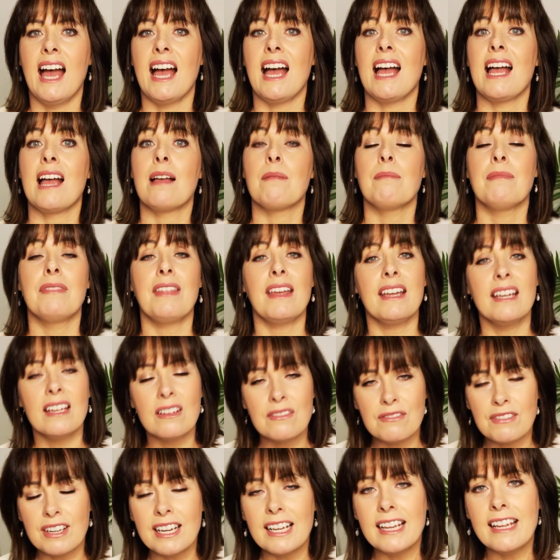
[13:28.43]
They
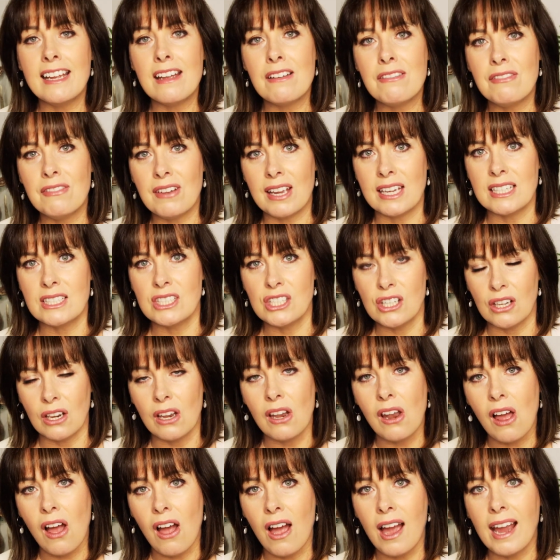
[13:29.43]
can really affect your
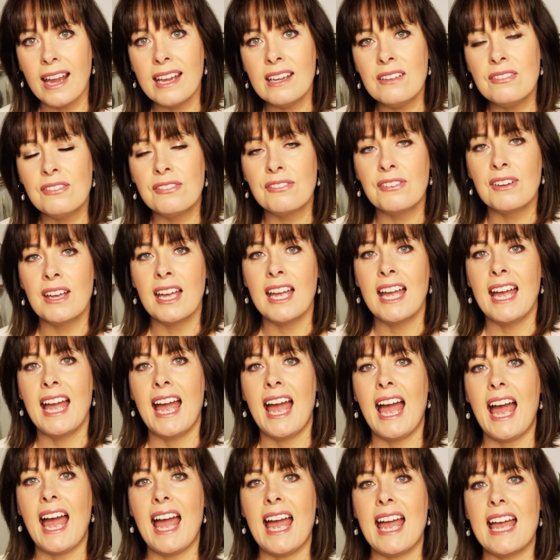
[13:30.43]
life
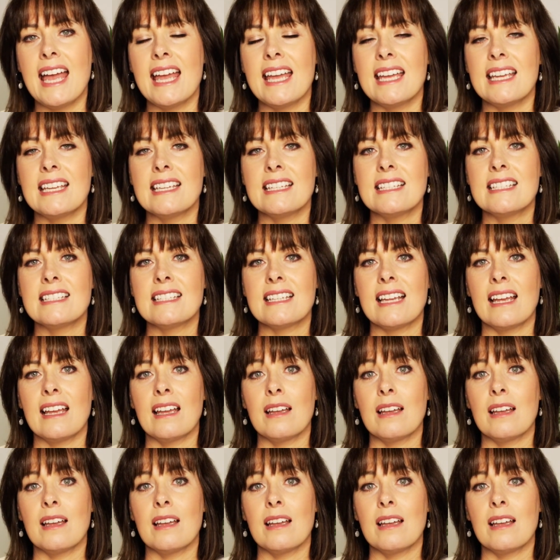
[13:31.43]
and